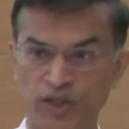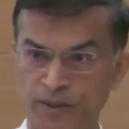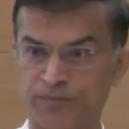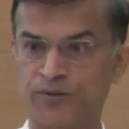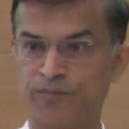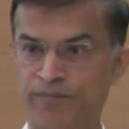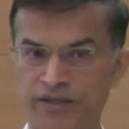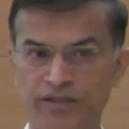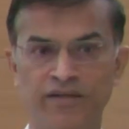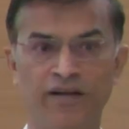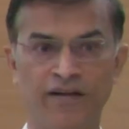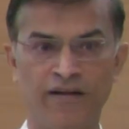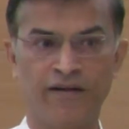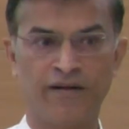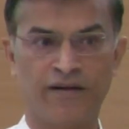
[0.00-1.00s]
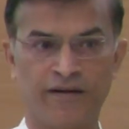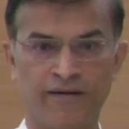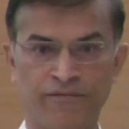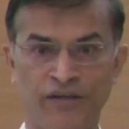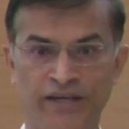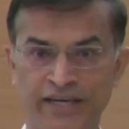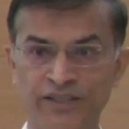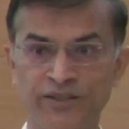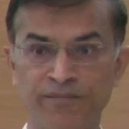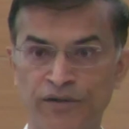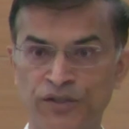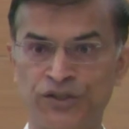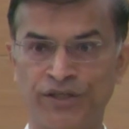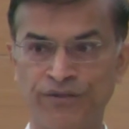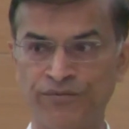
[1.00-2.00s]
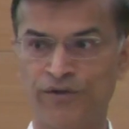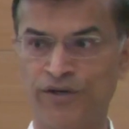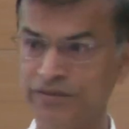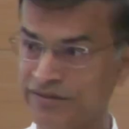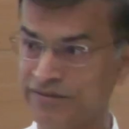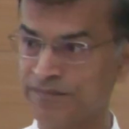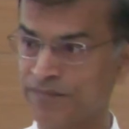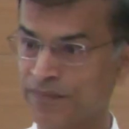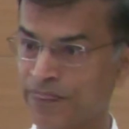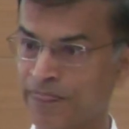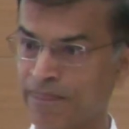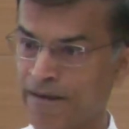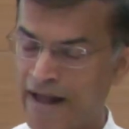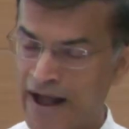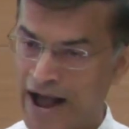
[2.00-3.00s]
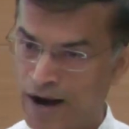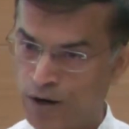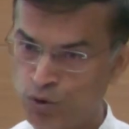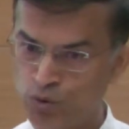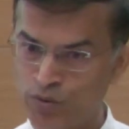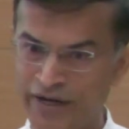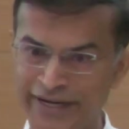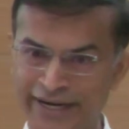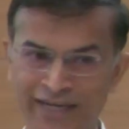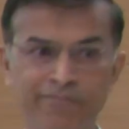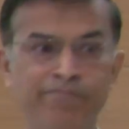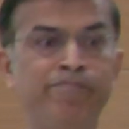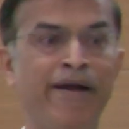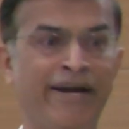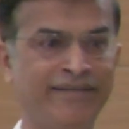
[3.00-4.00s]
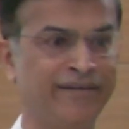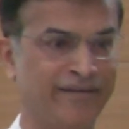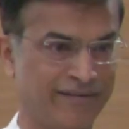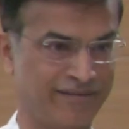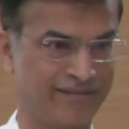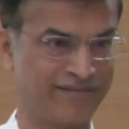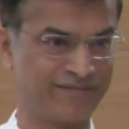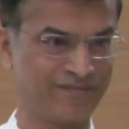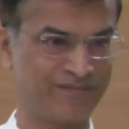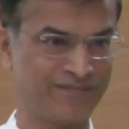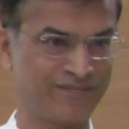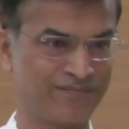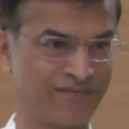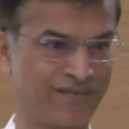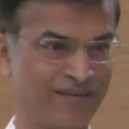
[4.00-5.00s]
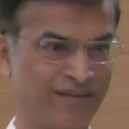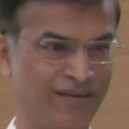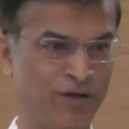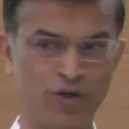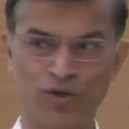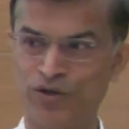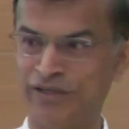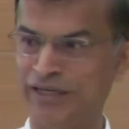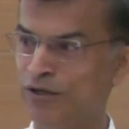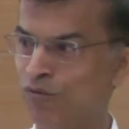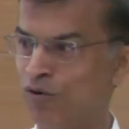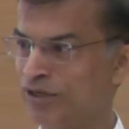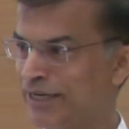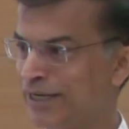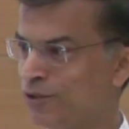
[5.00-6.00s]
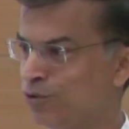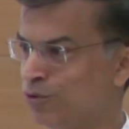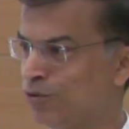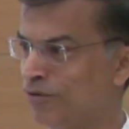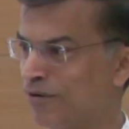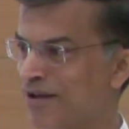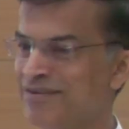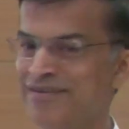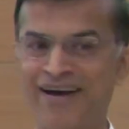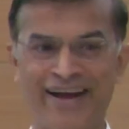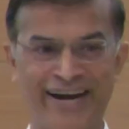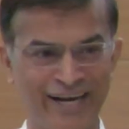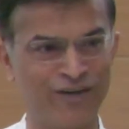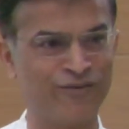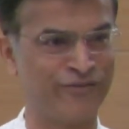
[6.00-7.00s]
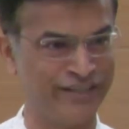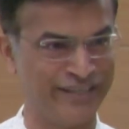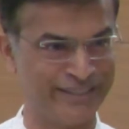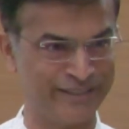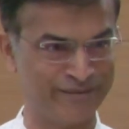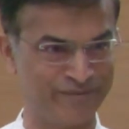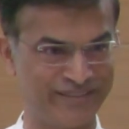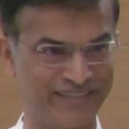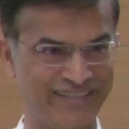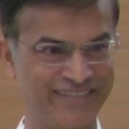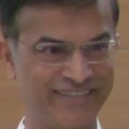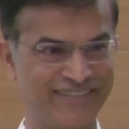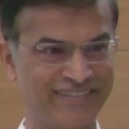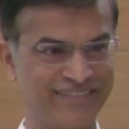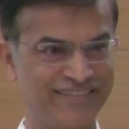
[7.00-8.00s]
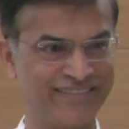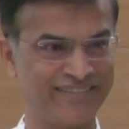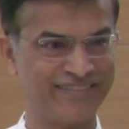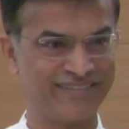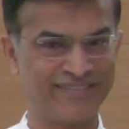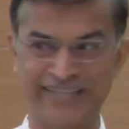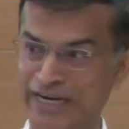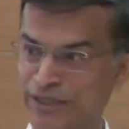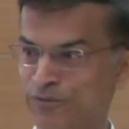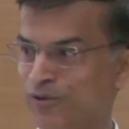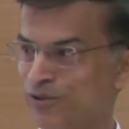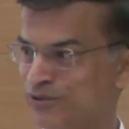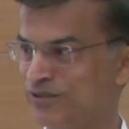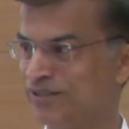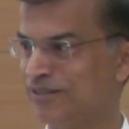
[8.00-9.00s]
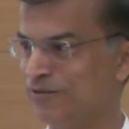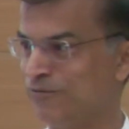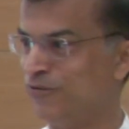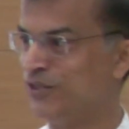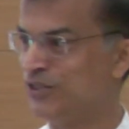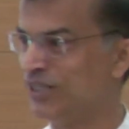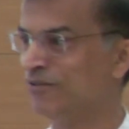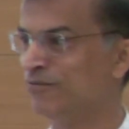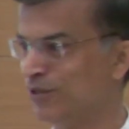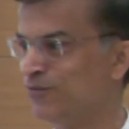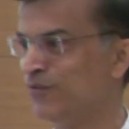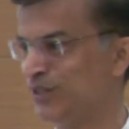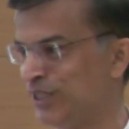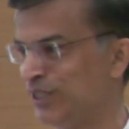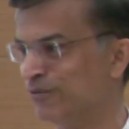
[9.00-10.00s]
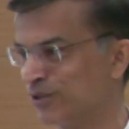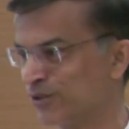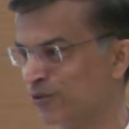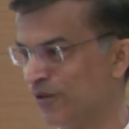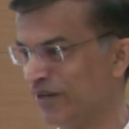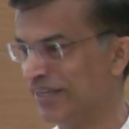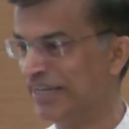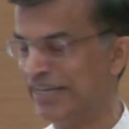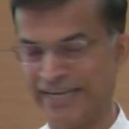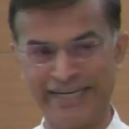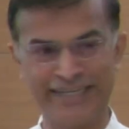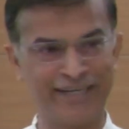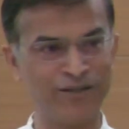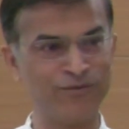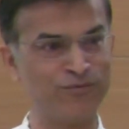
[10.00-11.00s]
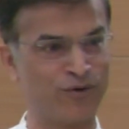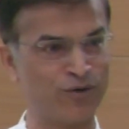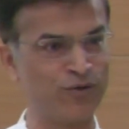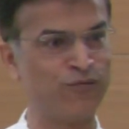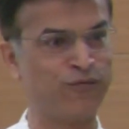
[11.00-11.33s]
chips, but his mission was, how do I get better? He wanted to run ahead of TSMC. That was the vision with which he was going. He didn't want to